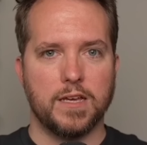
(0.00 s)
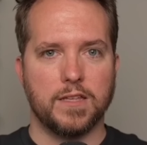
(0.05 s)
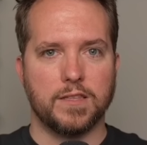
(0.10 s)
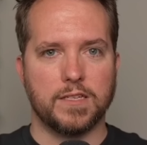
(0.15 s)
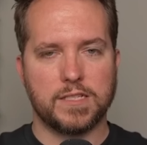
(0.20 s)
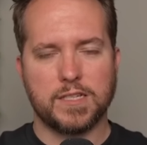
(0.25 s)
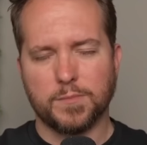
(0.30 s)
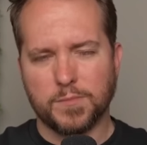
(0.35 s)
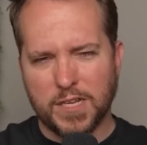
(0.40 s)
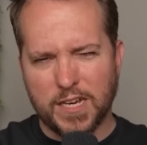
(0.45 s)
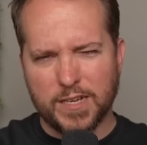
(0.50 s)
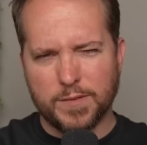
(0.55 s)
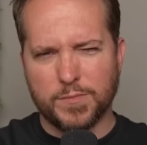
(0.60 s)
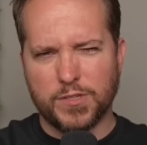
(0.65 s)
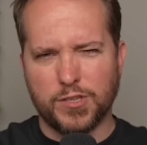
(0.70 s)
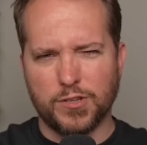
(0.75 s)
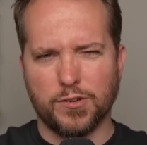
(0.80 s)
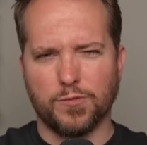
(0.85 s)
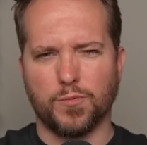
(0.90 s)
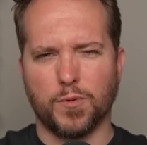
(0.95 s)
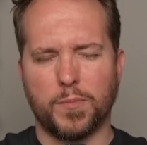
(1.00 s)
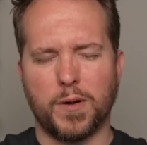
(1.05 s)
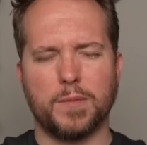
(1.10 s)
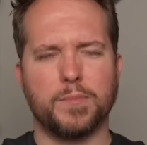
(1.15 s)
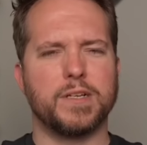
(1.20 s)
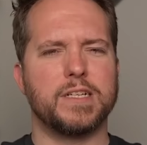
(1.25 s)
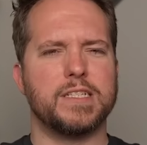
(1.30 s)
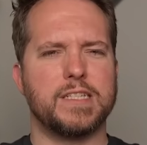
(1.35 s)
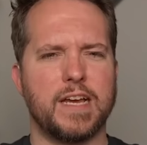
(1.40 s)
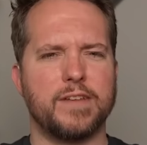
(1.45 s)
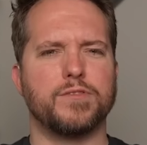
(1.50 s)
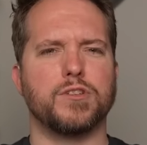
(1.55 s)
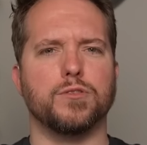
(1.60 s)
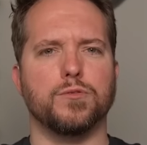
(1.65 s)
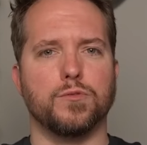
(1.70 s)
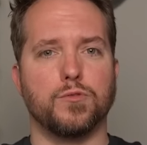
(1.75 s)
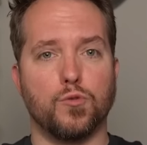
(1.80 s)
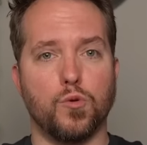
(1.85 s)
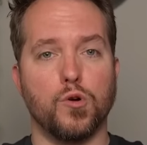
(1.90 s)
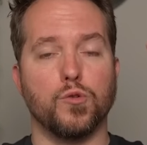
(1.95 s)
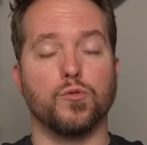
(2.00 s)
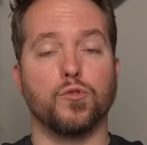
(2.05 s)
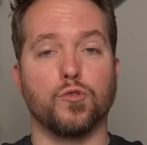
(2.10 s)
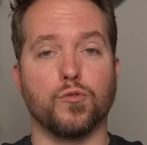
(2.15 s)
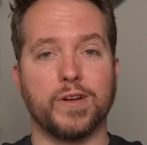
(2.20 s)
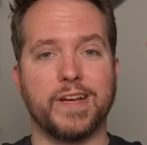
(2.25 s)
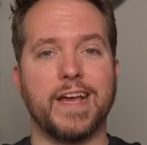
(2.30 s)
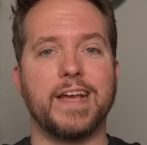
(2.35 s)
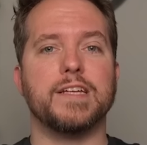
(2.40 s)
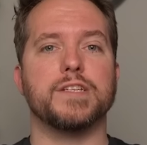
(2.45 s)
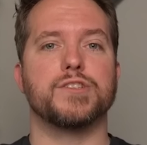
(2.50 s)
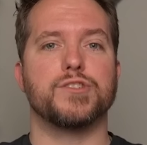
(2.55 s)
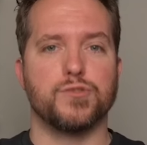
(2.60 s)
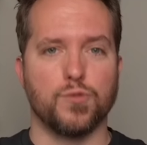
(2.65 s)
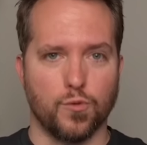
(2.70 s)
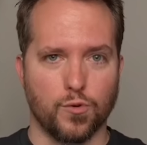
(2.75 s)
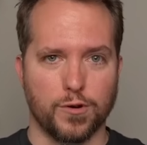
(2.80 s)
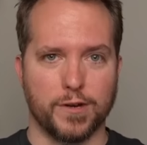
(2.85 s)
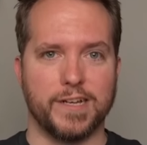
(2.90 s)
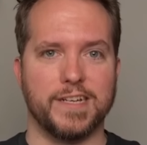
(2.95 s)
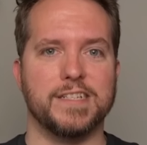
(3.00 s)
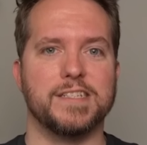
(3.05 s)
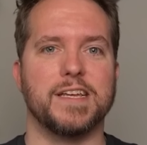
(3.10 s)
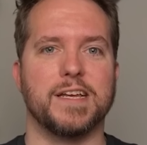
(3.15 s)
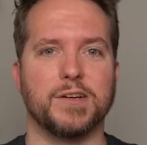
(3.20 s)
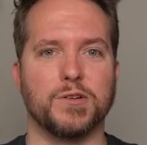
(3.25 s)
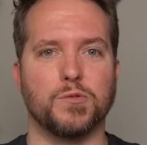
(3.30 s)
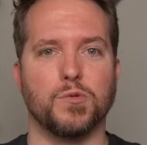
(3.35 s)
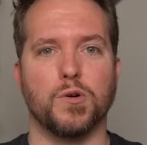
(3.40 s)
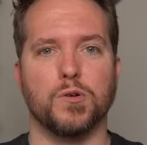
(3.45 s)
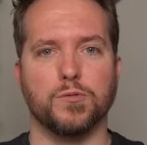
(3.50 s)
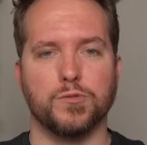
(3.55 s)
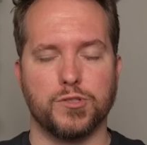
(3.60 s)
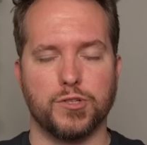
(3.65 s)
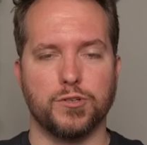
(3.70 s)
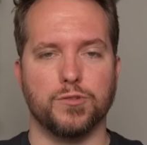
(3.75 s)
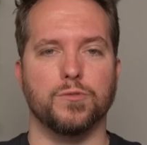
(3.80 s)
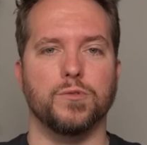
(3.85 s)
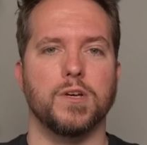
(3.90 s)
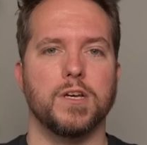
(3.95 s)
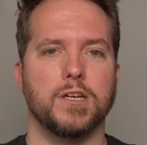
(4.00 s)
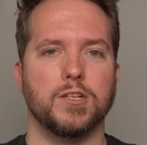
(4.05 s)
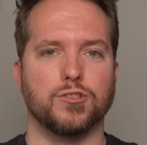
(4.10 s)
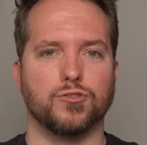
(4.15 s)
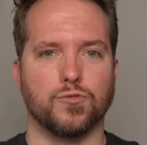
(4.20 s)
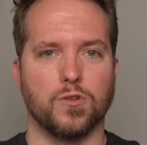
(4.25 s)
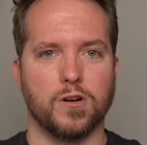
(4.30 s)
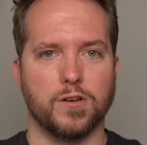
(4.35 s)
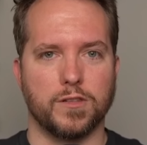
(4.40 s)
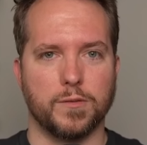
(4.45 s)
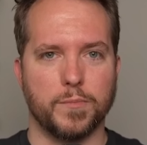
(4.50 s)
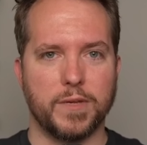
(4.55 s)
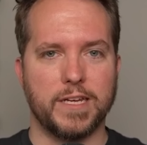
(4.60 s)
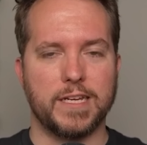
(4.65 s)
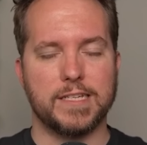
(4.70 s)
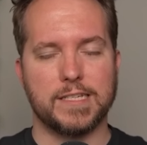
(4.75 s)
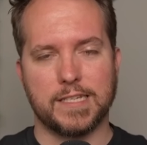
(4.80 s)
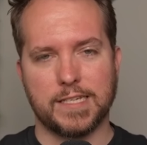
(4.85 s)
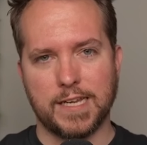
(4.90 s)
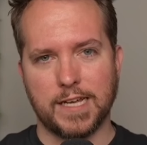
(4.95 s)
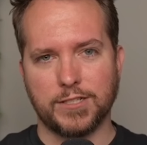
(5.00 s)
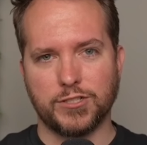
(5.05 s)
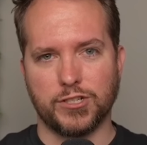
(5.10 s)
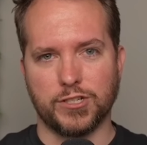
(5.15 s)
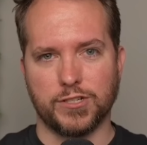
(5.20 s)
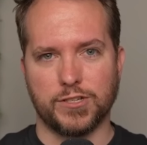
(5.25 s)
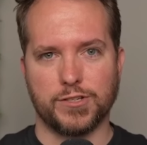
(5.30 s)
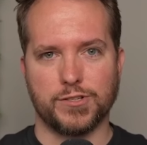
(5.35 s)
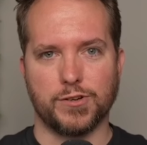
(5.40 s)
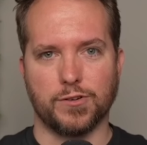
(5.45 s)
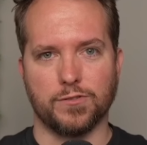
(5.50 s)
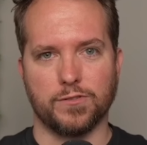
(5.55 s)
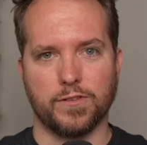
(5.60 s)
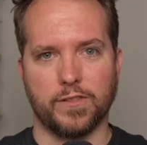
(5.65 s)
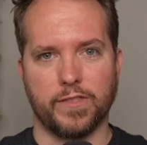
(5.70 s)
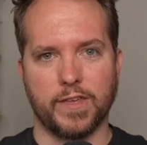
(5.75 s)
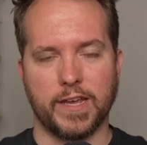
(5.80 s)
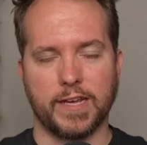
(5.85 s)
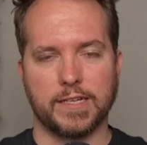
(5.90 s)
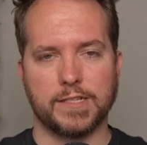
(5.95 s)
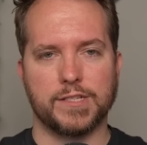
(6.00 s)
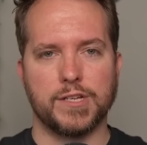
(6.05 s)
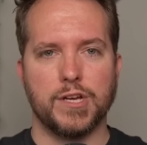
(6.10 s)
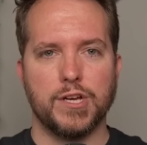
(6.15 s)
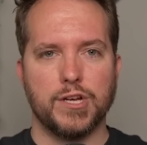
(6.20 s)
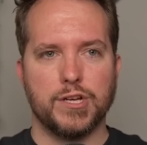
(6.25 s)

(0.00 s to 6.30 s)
that sometimes, you know, Republicans have to, quote, create stories, end quote, to draw the media's attention to certain things.